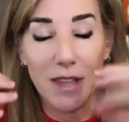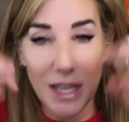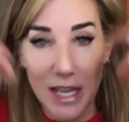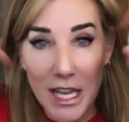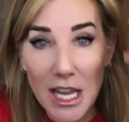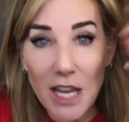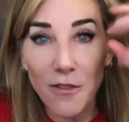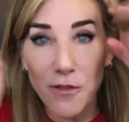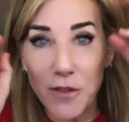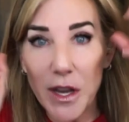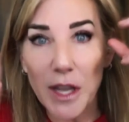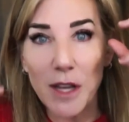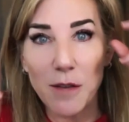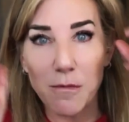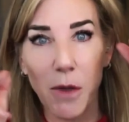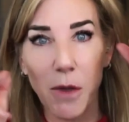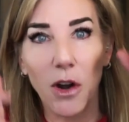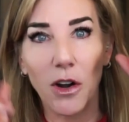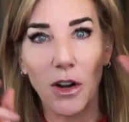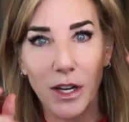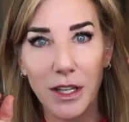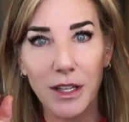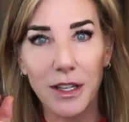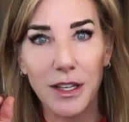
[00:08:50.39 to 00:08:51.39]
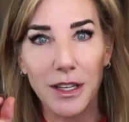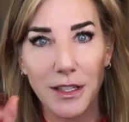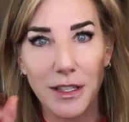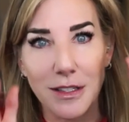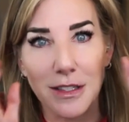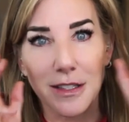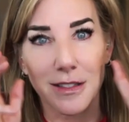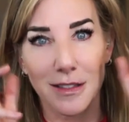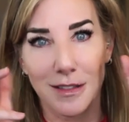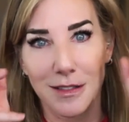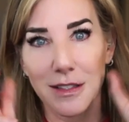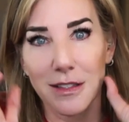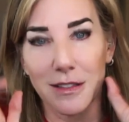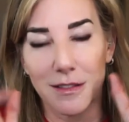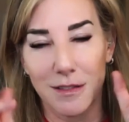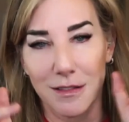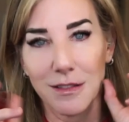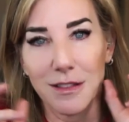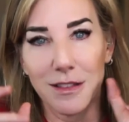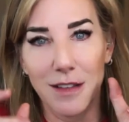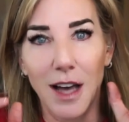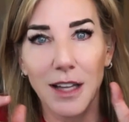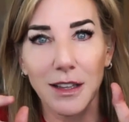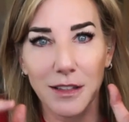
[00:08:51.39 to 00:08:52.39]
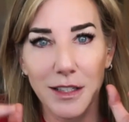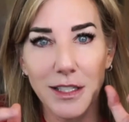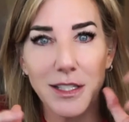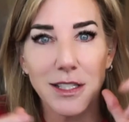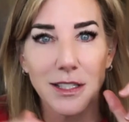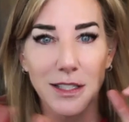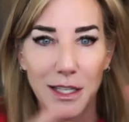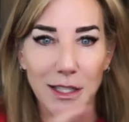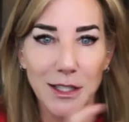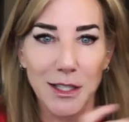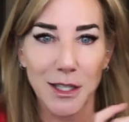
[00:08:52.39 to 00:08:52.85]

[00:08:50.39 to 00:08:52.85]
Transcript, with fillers: evening Mark is not listening